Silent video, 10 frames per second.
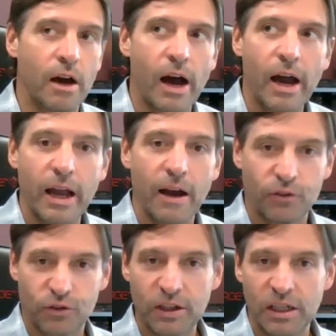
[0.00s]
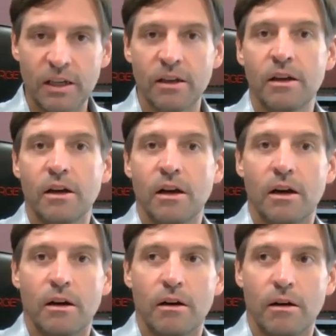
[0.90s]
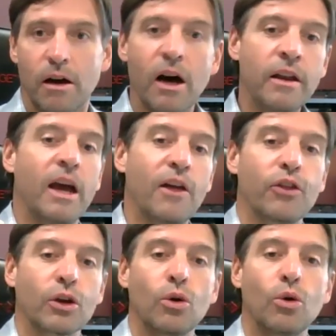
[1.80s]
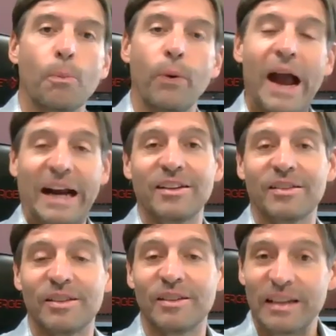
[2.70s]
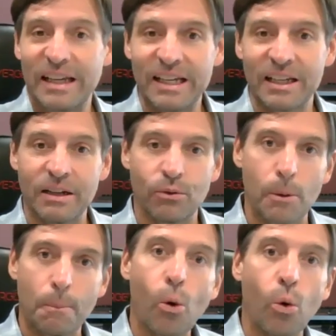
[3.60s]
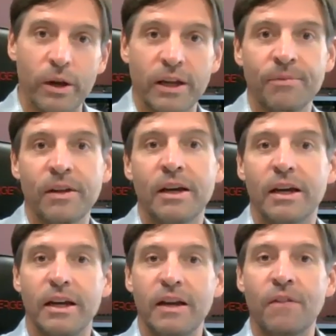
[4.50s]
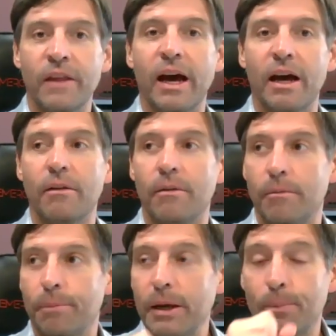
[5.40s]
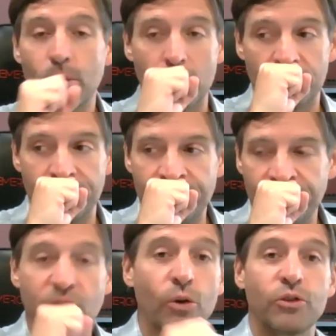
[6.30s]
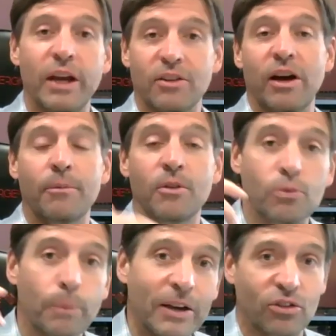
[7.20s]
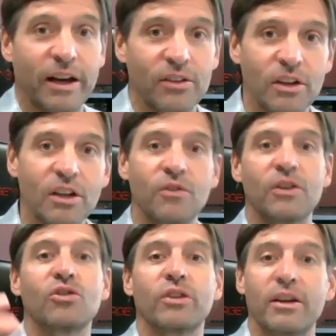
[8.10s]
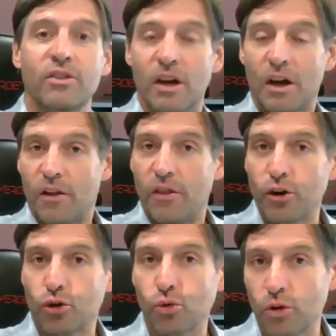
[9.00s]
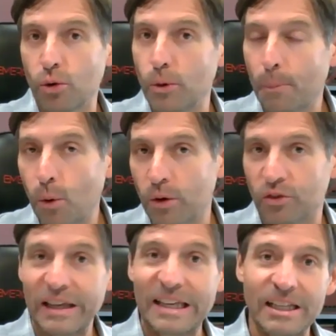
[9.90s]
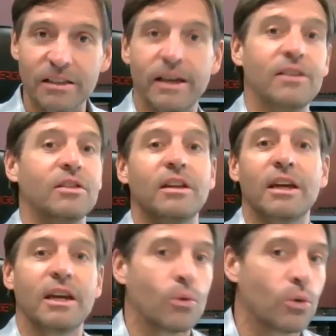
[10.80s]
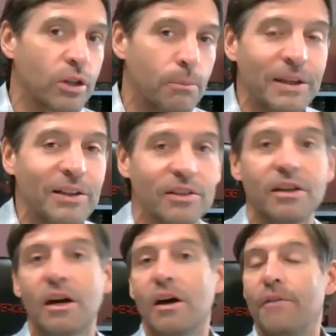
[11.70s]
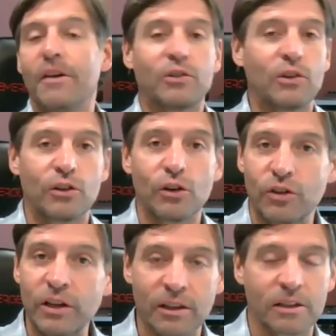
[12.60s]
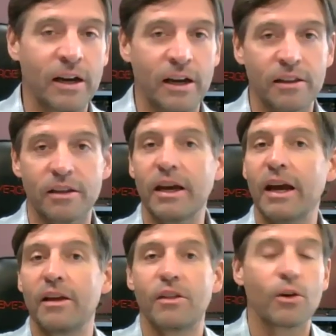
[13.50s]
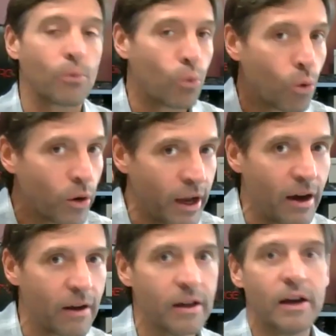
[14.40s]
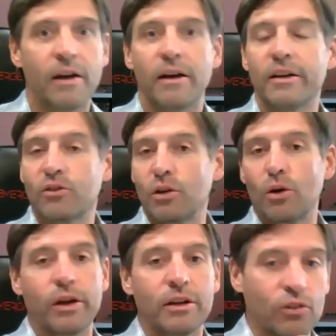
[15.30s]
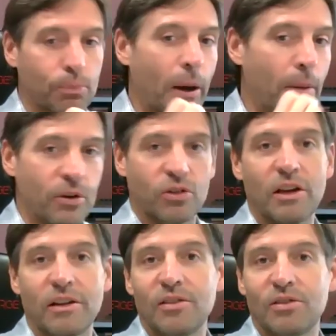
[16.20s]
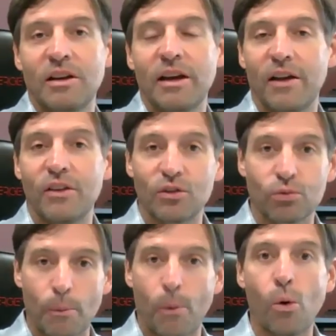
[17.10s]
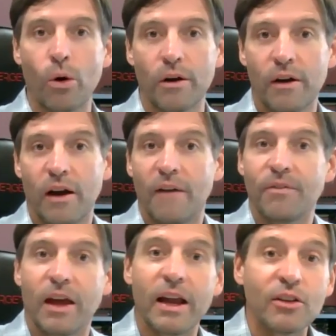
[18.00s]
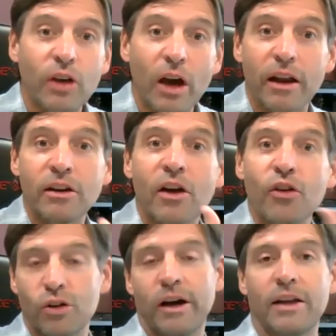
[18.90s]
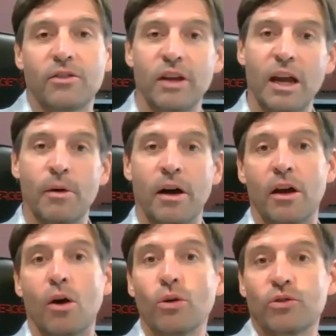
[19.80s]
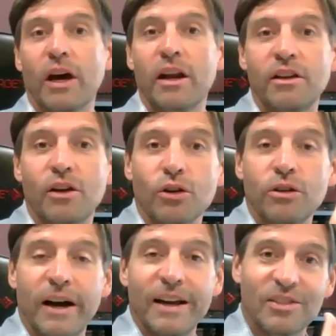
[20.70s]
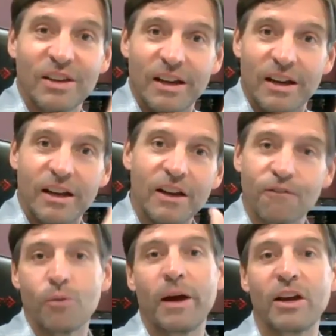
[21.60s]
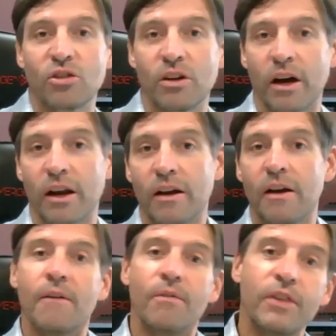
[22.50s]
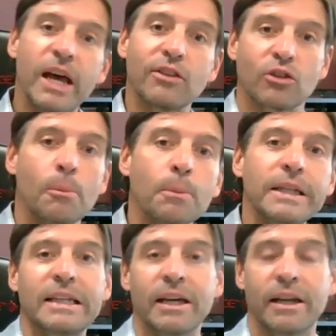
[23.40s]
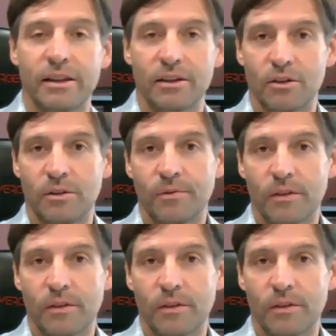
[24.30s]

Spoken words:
I have seen unethical practices in reporting in that people don't take time to specialize and individualize their reports. They get lazy, they get really busy. This is their 10th client of the day. They're worn out. And so they just publish, they send out this report and it's got another client's name on it, or it's got another client's information on it. That's completely unethical.